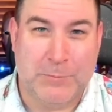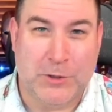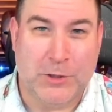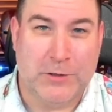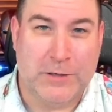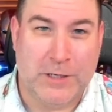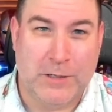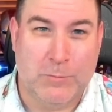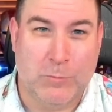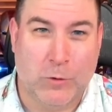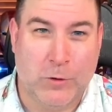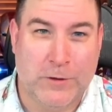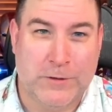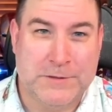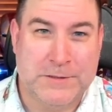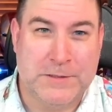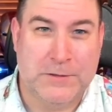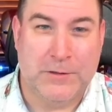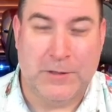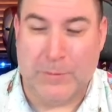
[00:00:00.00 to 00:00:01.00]
your keyboard
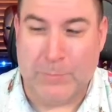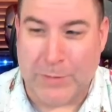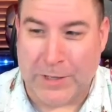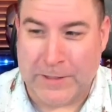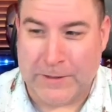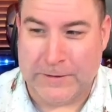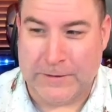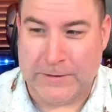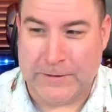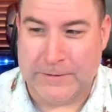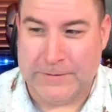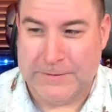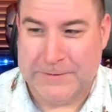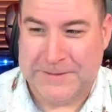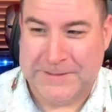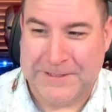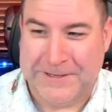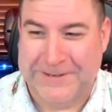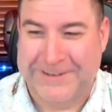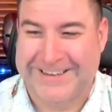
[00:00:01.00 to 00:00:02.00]
as you did behind it.
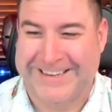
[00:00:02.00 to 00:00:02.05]
So.